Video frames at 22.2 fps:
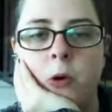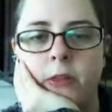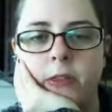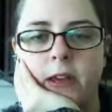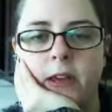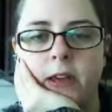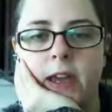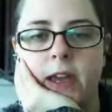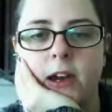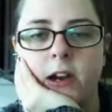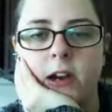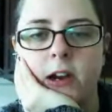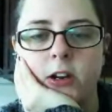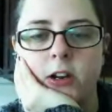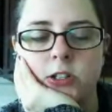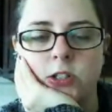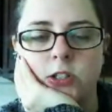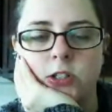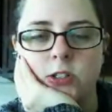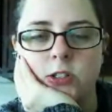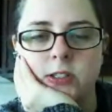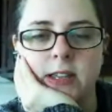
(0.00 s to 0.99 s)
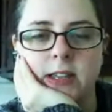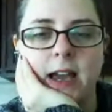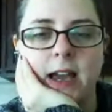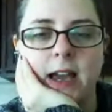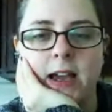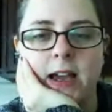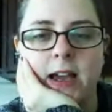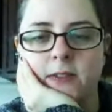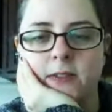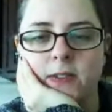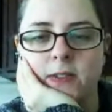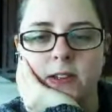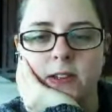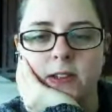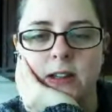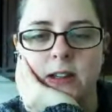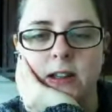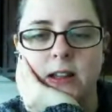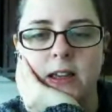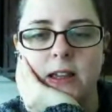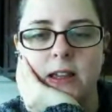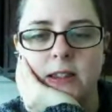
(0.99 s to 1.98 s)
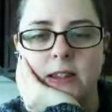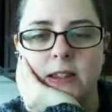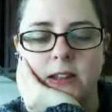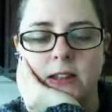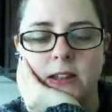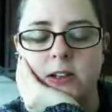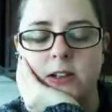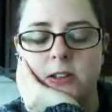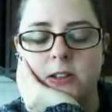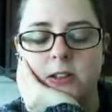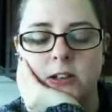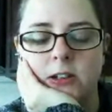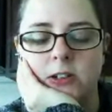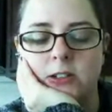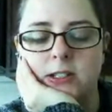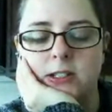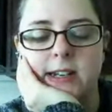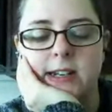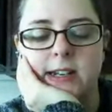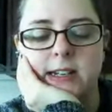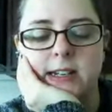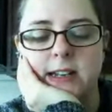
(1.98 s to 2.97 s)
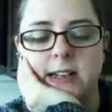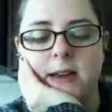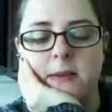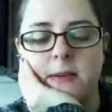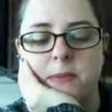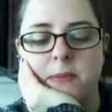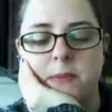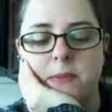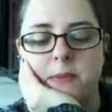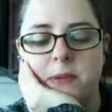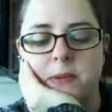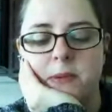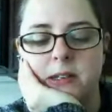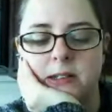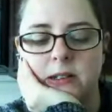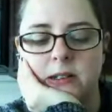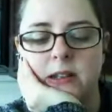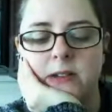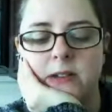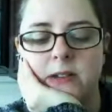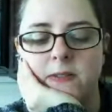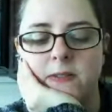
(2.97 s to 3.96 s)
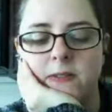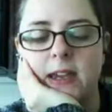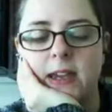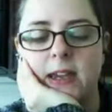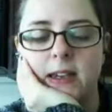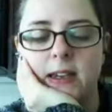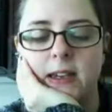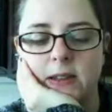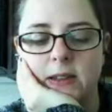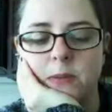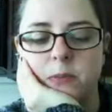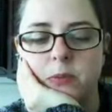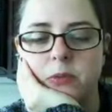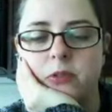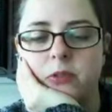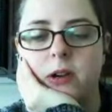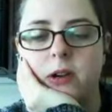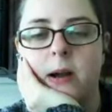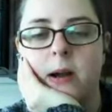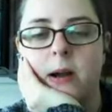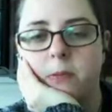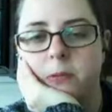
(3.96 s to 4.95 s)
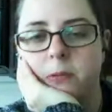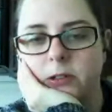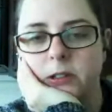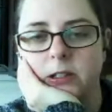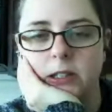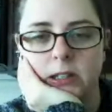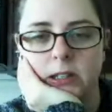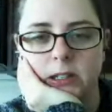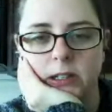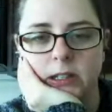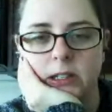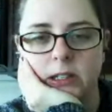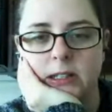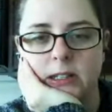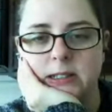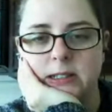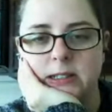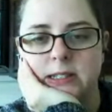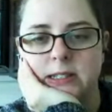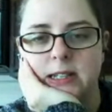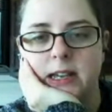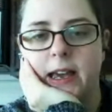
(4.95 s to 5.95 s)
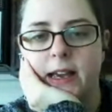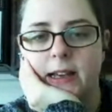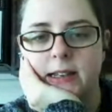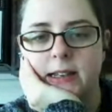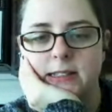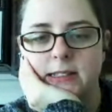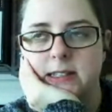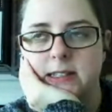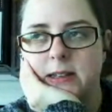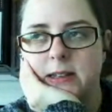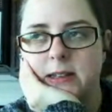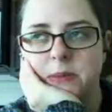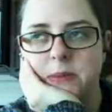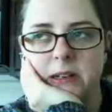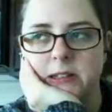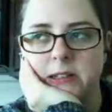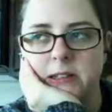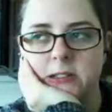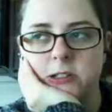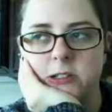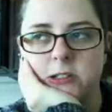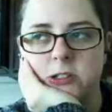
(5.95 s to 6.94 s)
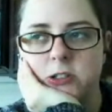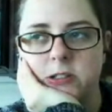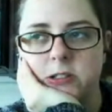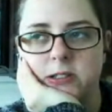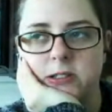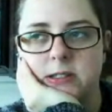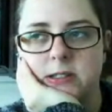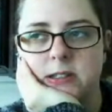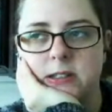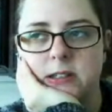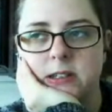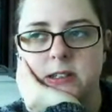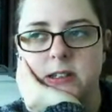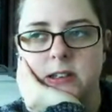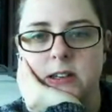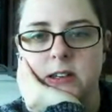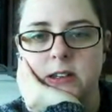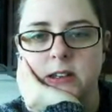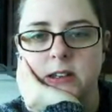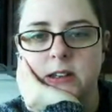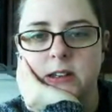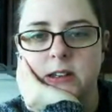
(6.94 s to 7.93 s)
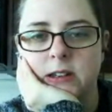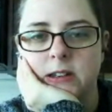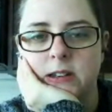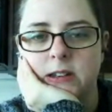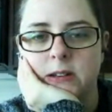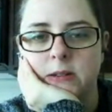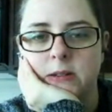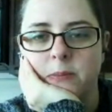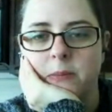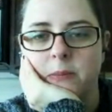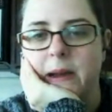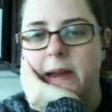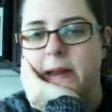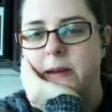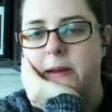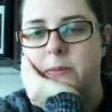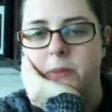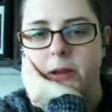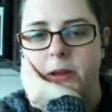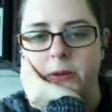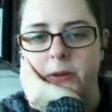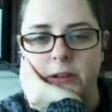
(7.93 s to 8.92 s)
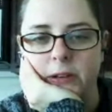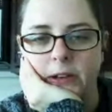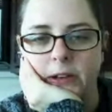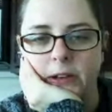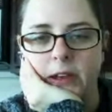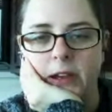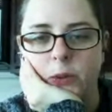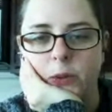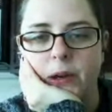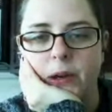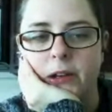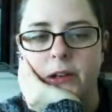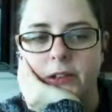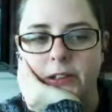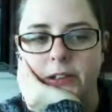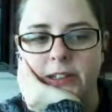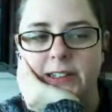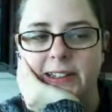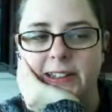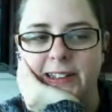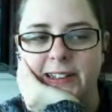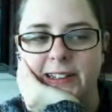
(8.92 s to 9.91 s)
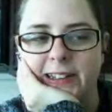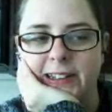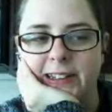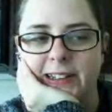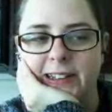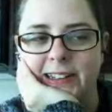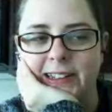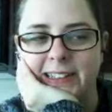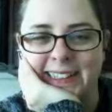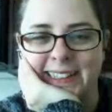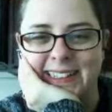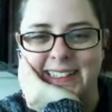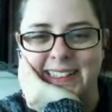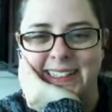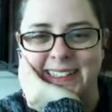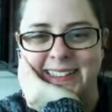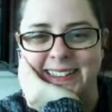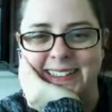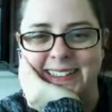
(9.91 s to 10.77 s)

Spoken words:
the characters have and their dynamics and conveying them properly in text. I mean, it's just mind-blowing how well he does it.